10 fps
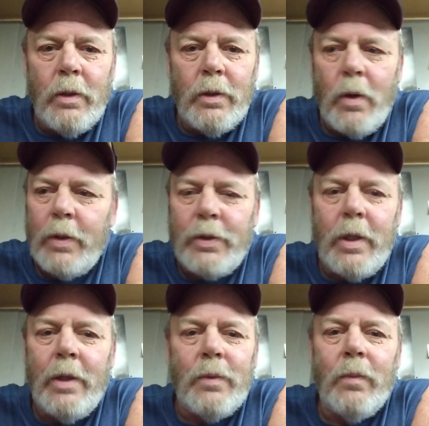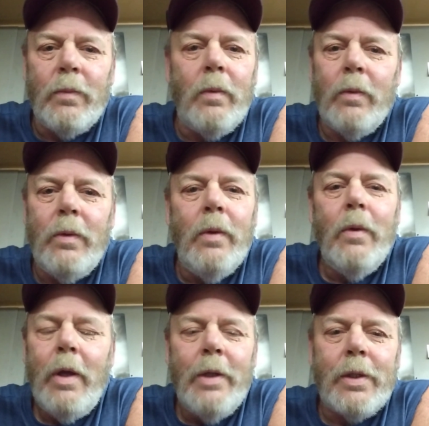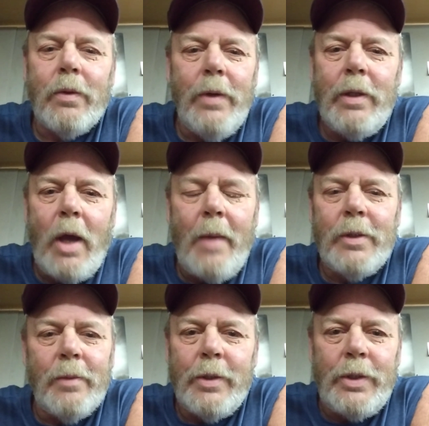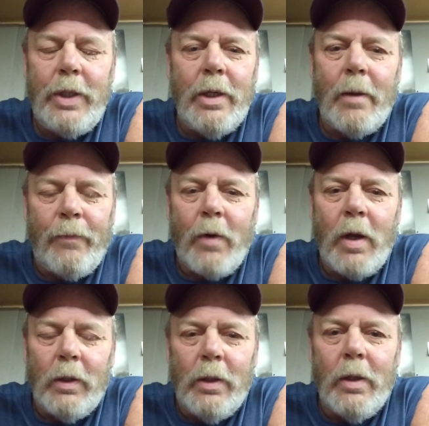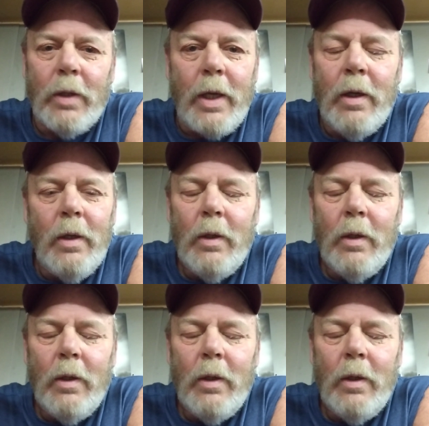So it's 3 times the machine up front, literally.